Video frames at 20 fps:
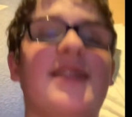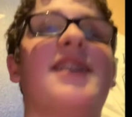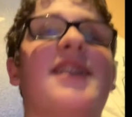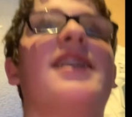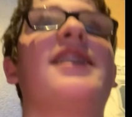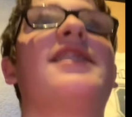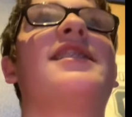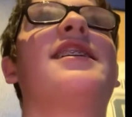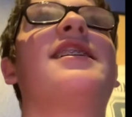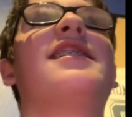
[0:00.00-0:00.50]
I
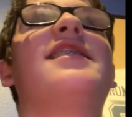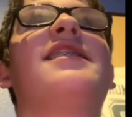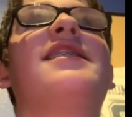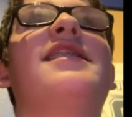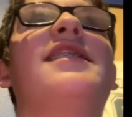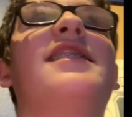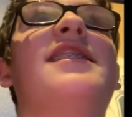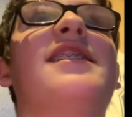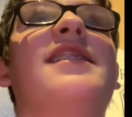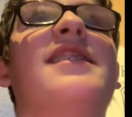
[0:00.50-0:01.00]
like that.
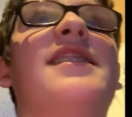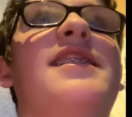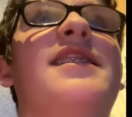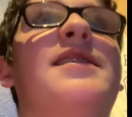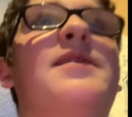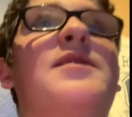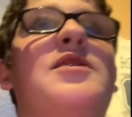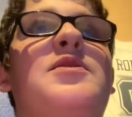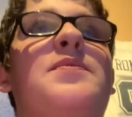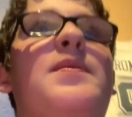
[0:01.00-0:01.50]

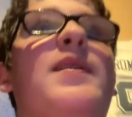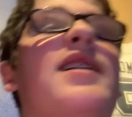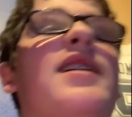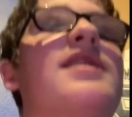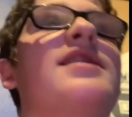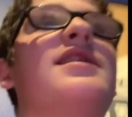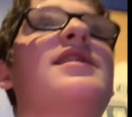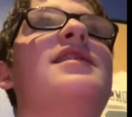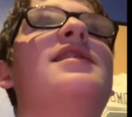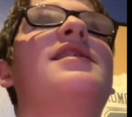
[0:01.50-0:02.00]

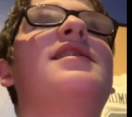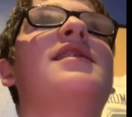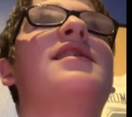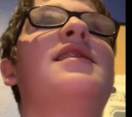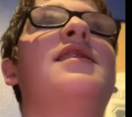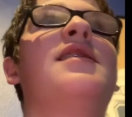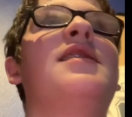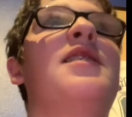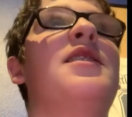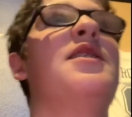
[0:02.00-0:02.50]
Respect.
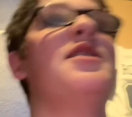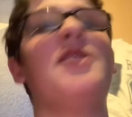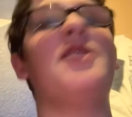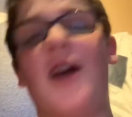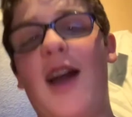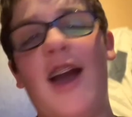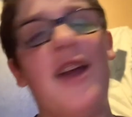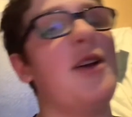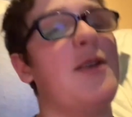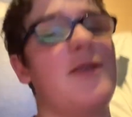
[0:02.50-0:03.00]
No,
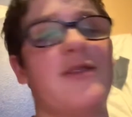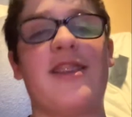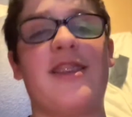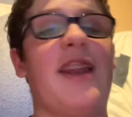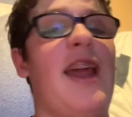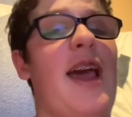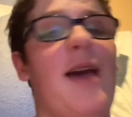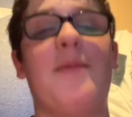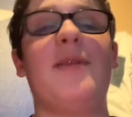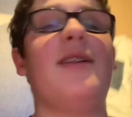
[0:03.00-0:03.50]
I know it's gonna
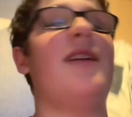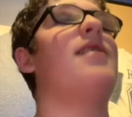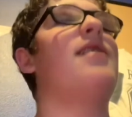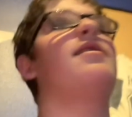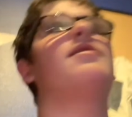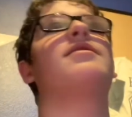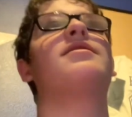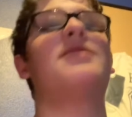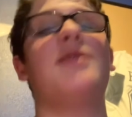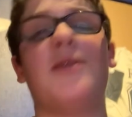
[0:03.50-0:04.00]

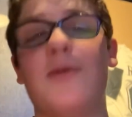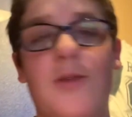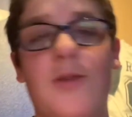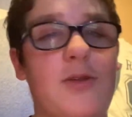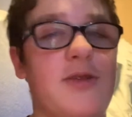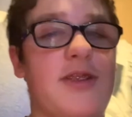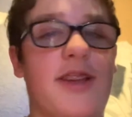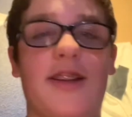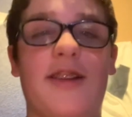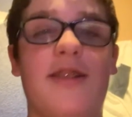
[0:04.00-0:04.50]
happen. Stone
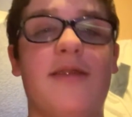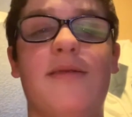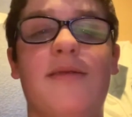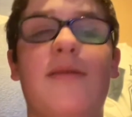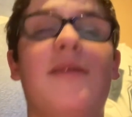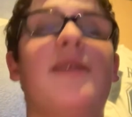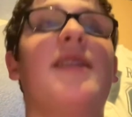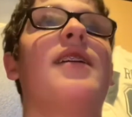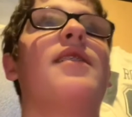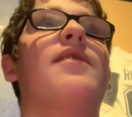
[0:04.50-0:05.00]
Cold's gonna
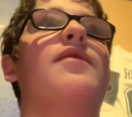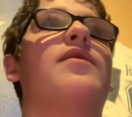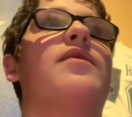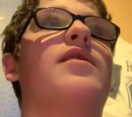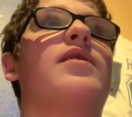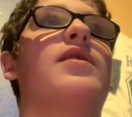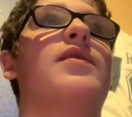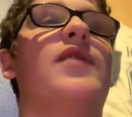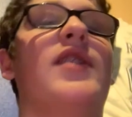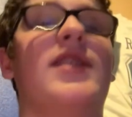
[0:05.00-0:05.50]
give
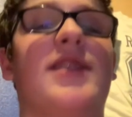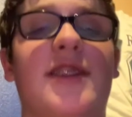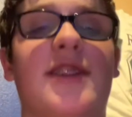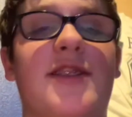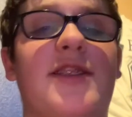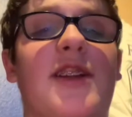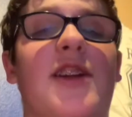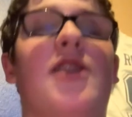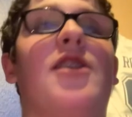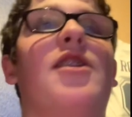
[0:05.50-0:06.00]
Vince a
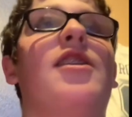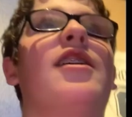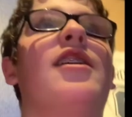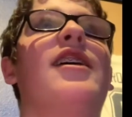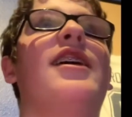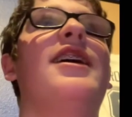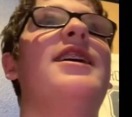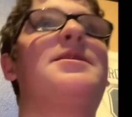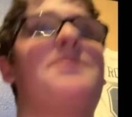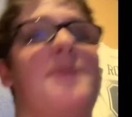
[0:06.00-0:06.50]
stunner.
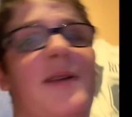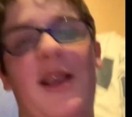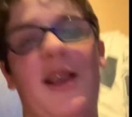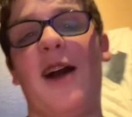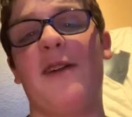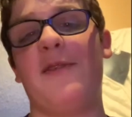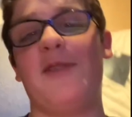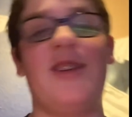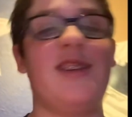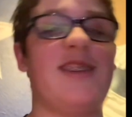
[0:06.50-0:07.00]
It's pretty
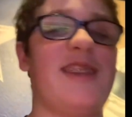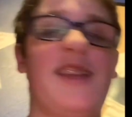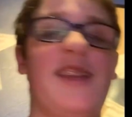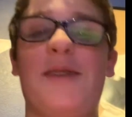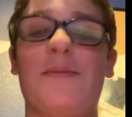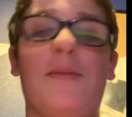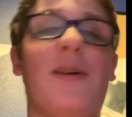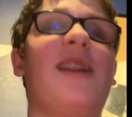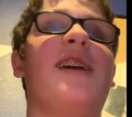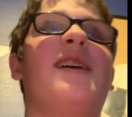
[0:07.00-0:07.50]
obvious. Like,
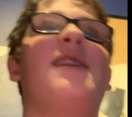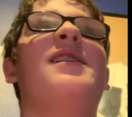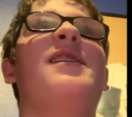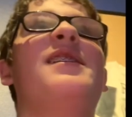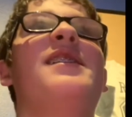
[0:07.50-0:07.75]
come on now.